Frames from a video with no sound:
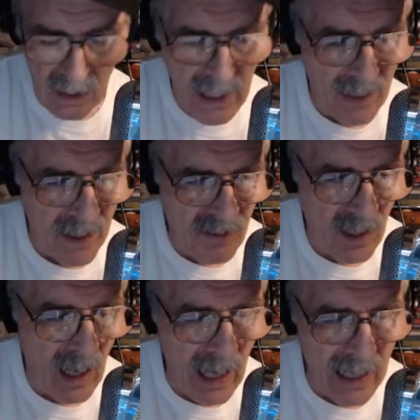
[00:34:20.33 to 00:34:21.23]
Yeah, that's the
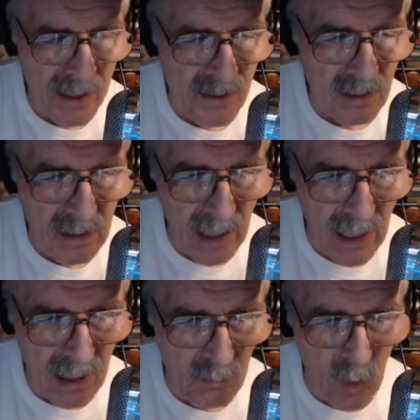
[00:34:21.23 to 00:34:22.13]
highest
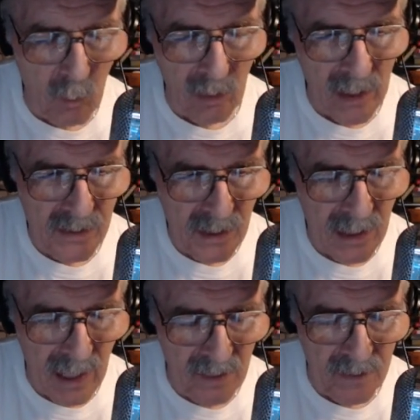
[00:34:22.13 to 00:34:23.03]
gain mobile
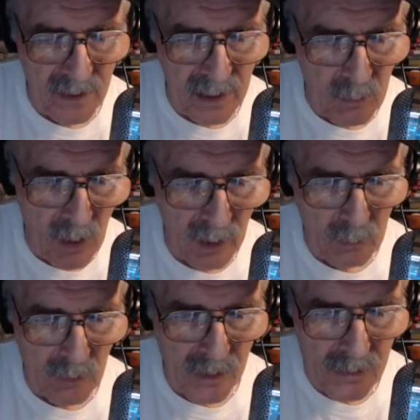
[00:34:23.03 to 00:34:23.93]
antenna, I think, on the
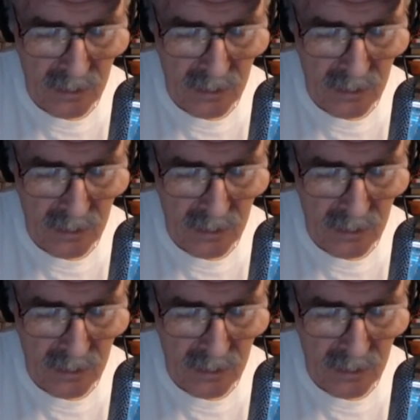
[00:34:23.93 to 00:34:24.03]
marketplace.